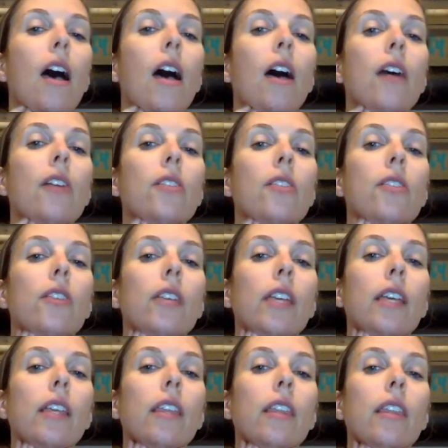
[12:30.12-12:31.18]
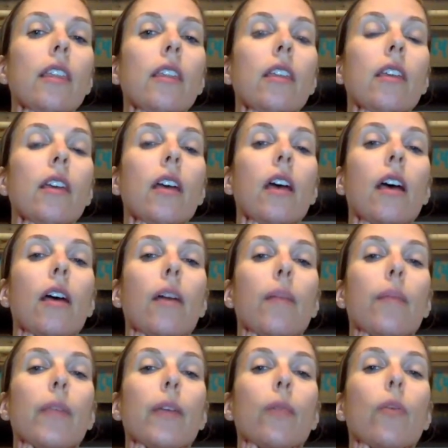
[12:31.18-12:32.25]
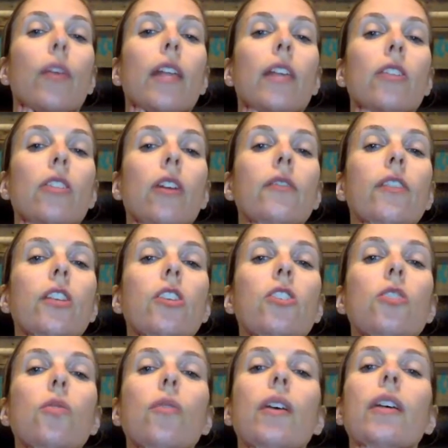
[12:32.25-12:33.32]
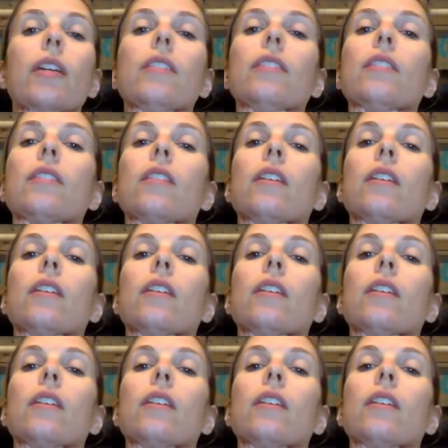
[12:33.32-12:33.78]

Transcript: underneath, like where that soft tissue is.